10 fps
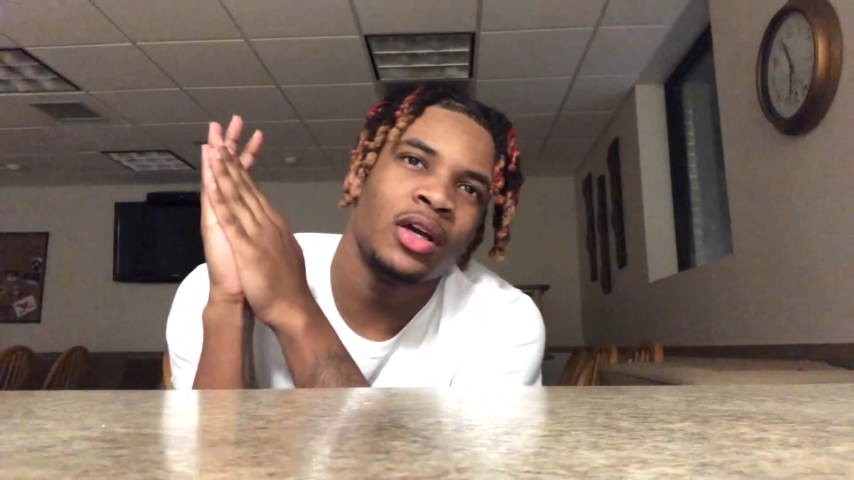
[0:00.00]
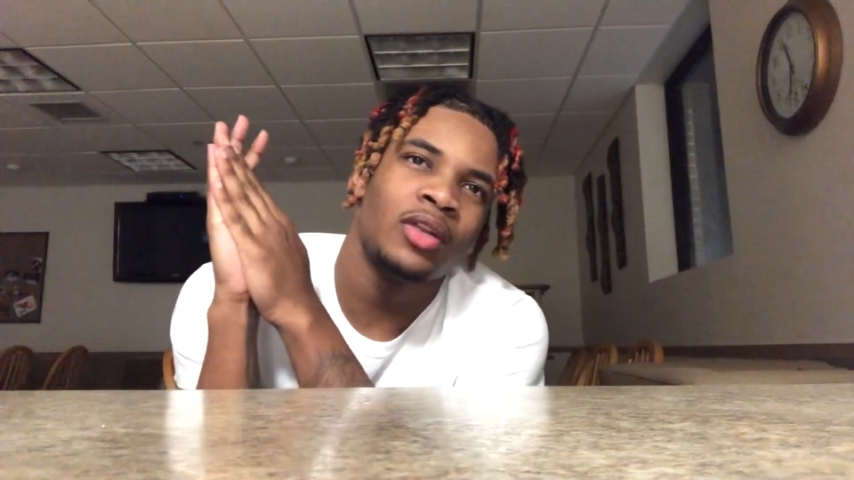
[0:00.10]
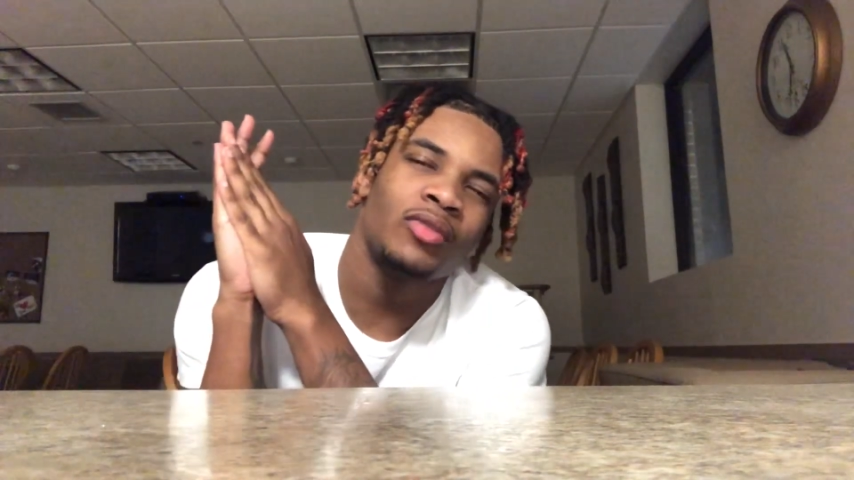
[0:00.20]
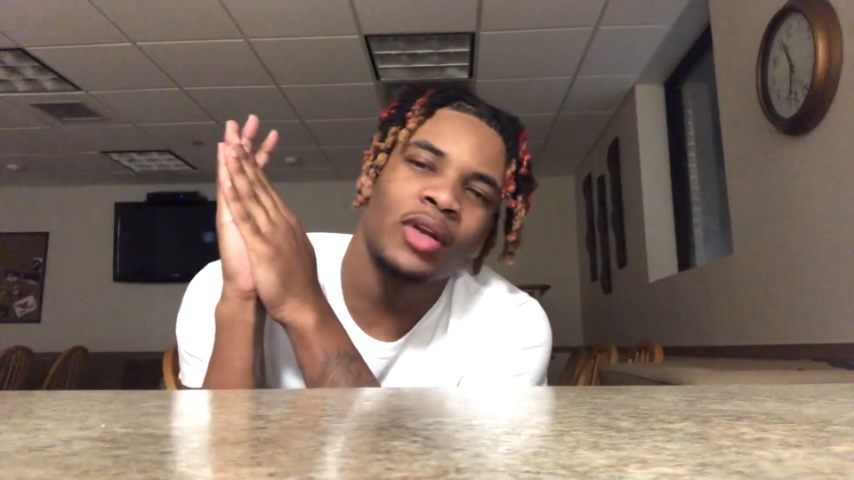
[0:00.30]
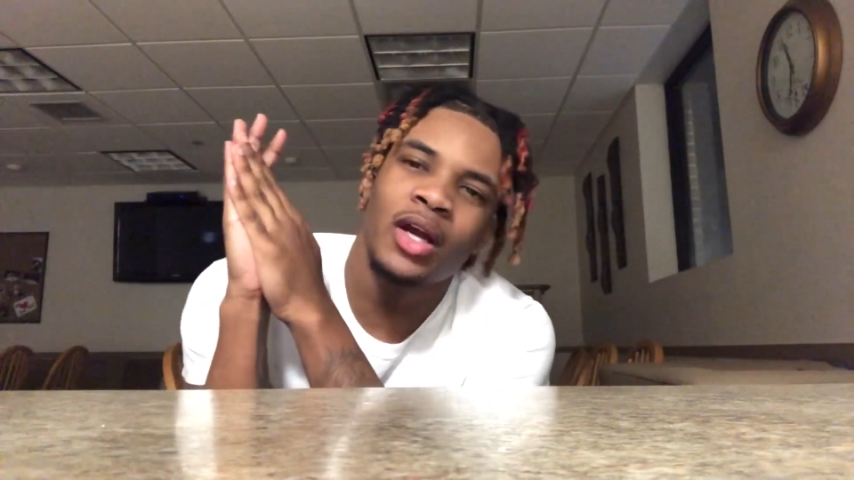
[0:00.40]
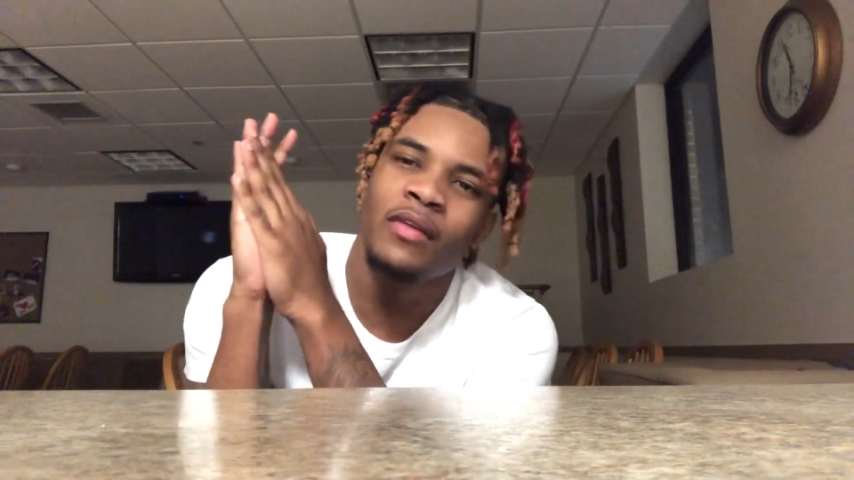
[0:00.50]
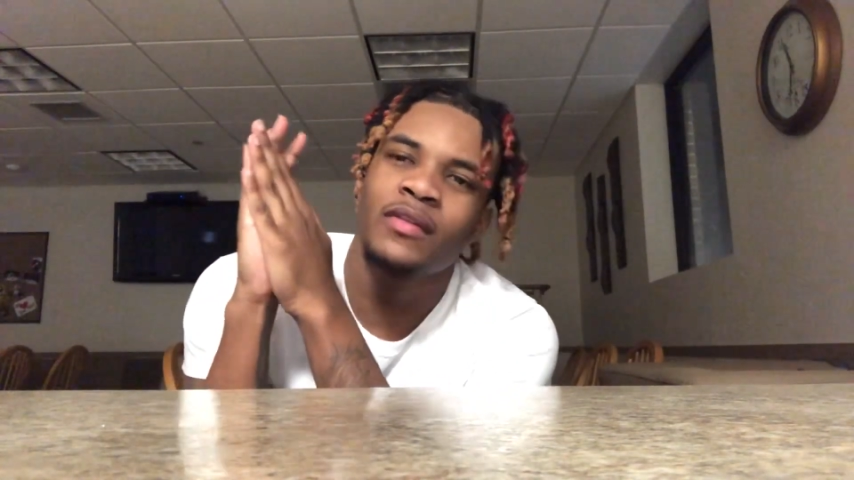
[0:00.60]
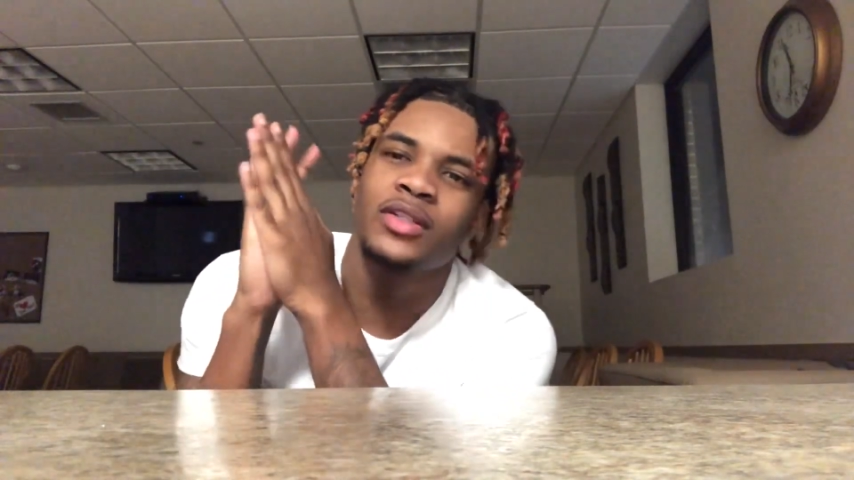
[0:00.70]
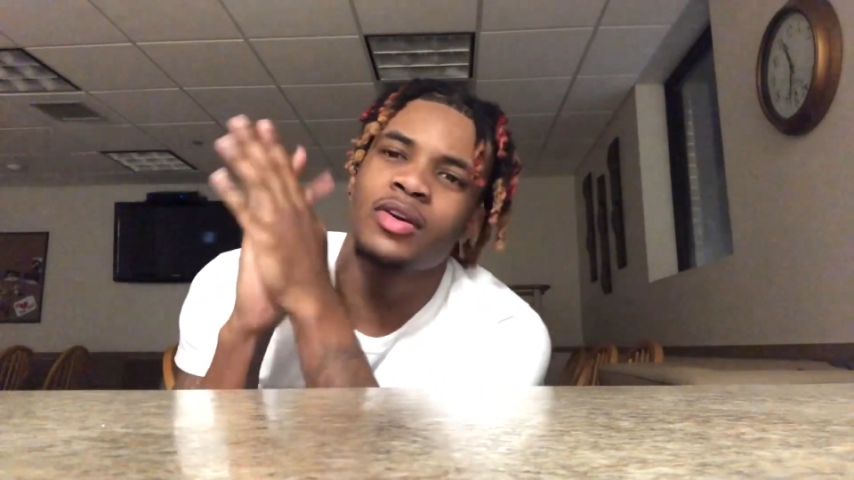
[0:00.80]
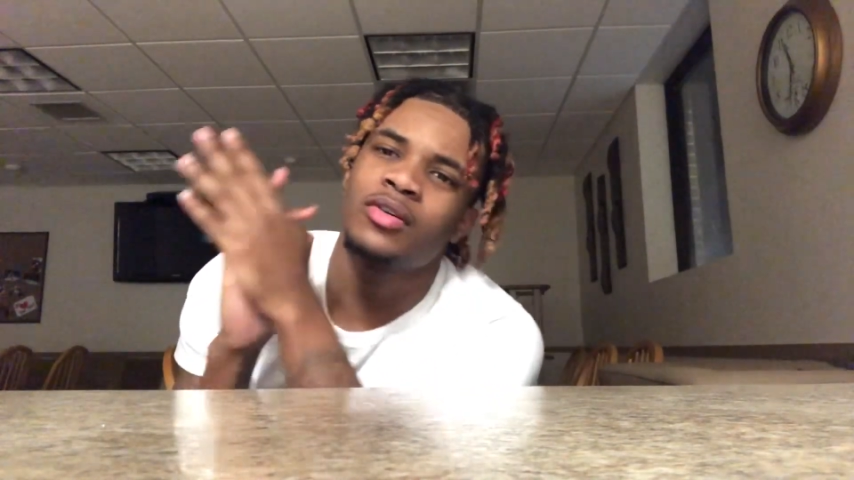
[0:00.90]
three hundred for
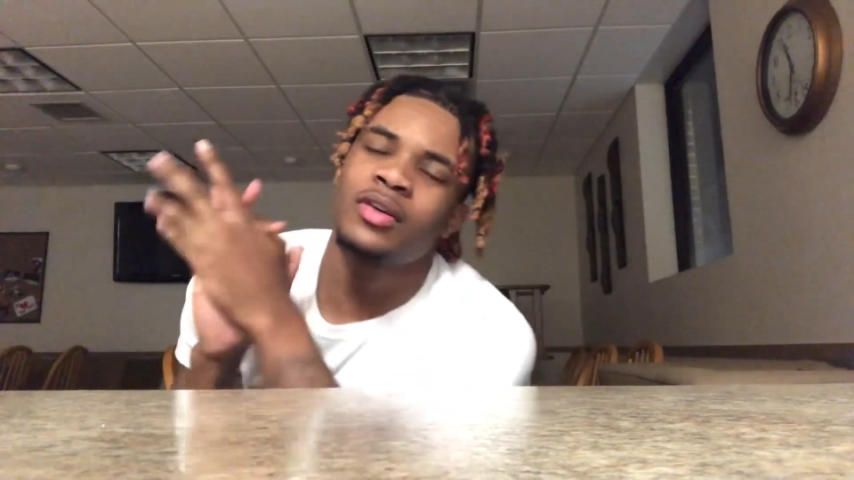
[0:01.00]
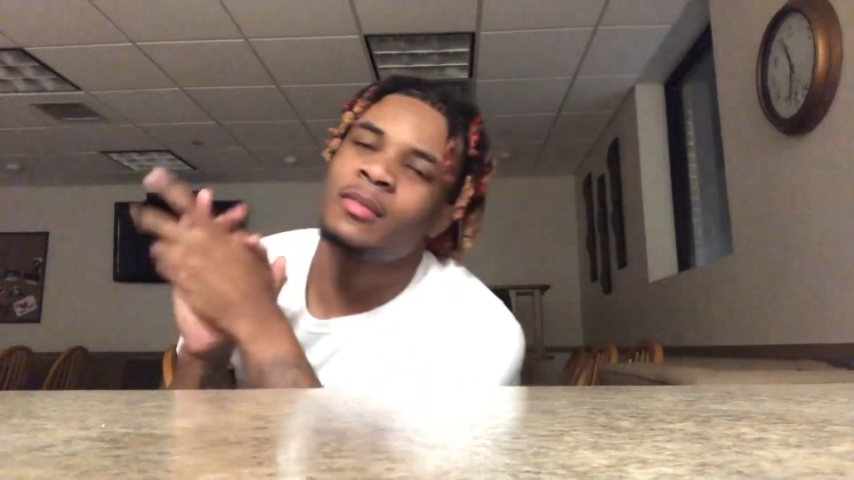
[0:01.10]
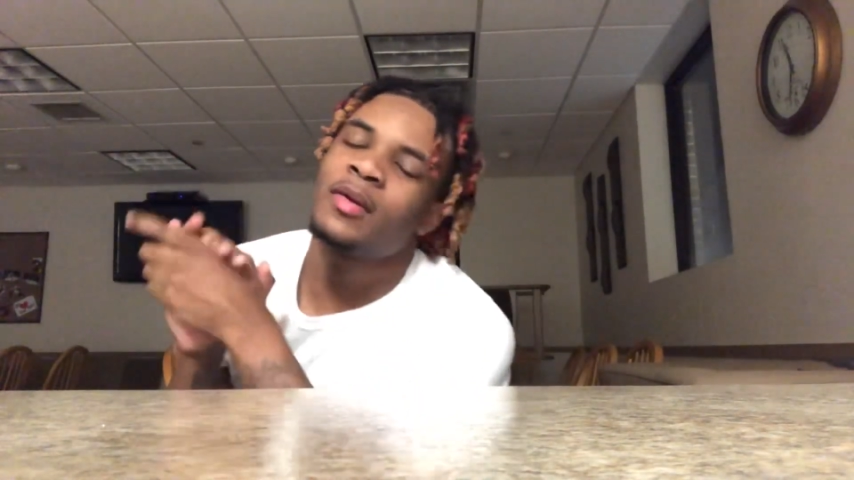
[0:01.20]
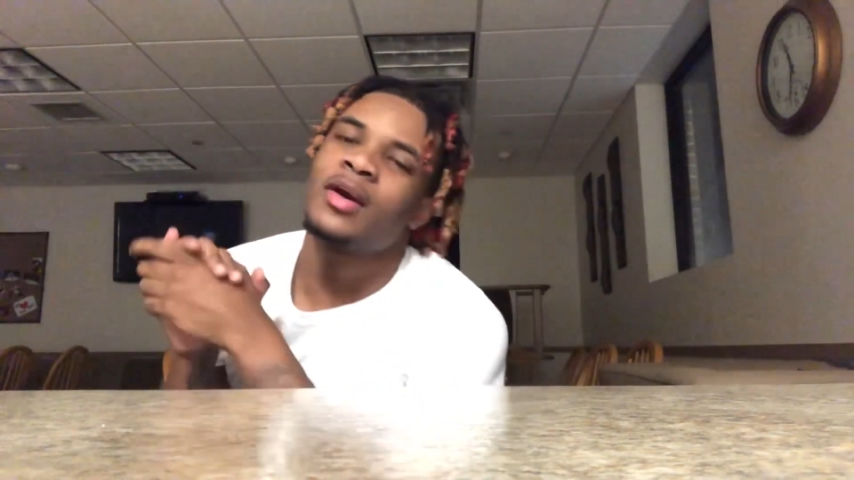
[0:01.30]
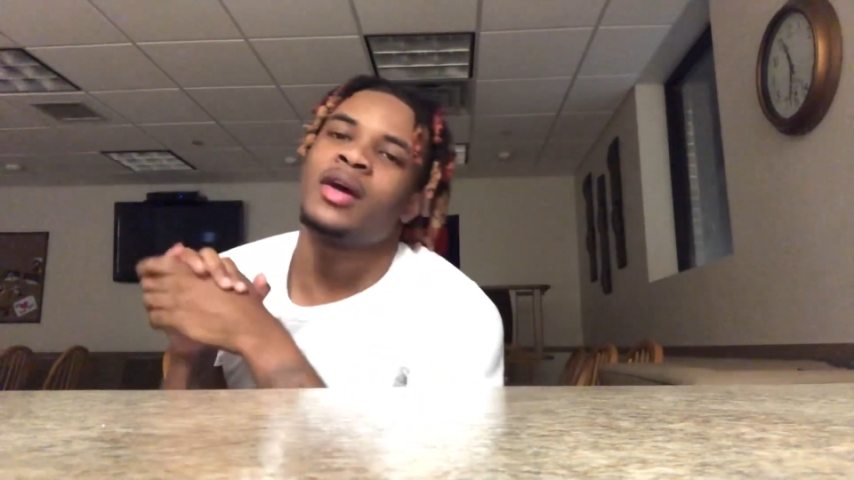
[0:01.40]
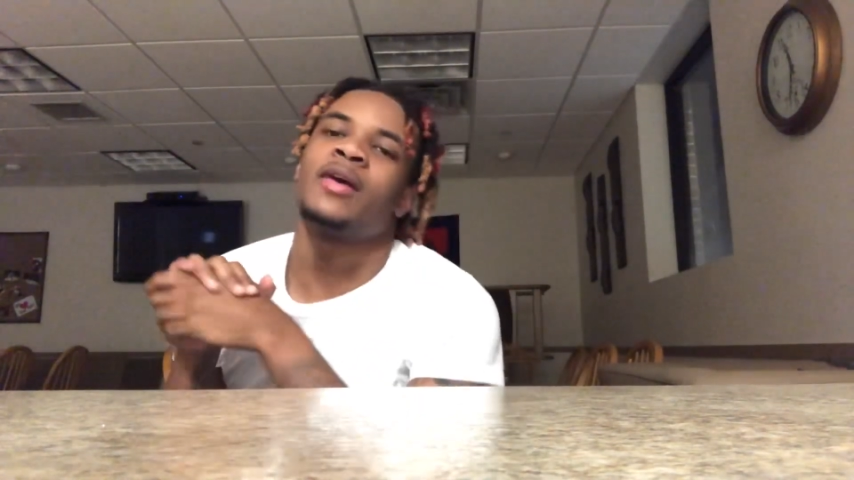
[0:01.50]
sure. Come on, man.